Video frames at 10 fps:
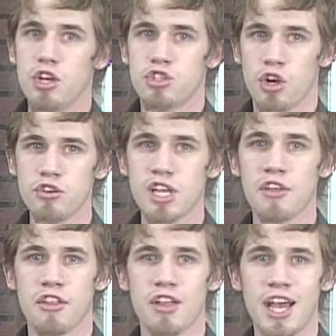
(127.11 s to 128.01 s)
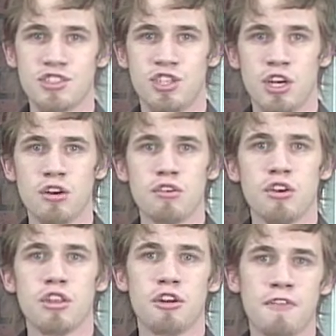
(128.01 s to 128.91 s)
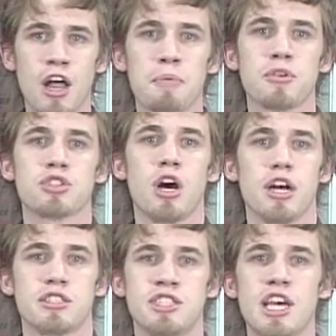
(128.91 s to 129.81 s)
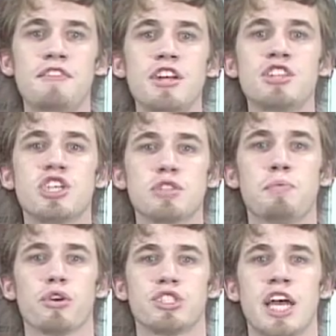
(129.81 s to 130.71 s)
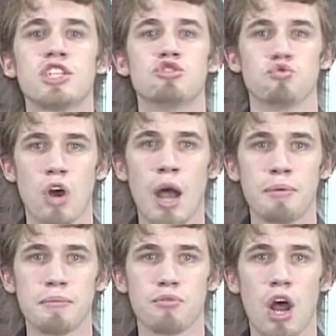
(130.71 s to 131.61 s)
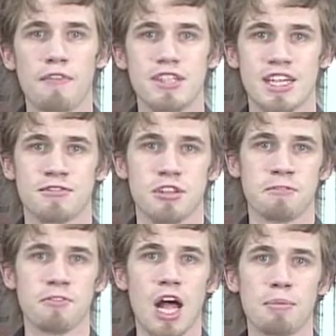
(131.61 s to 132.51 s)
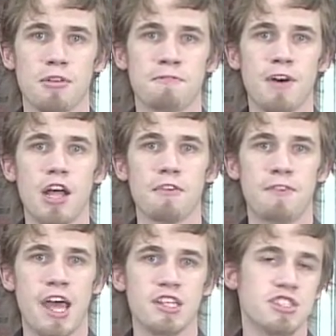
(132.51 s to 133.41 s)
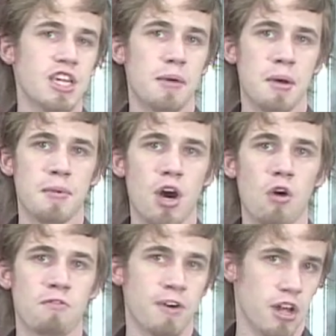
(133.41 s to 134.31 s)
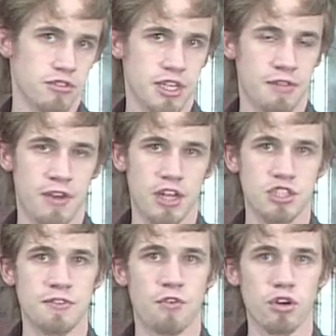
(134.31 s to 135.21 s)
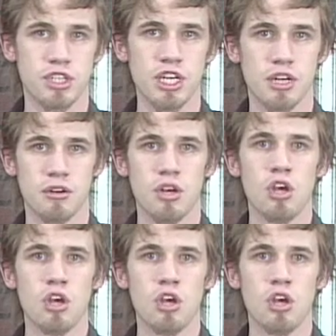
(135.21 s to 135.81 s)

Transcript: Turns out that last year, the developer saw a 76% drop in profits after the flop of the Final Fantasy MMO, Final Fantasy XIV.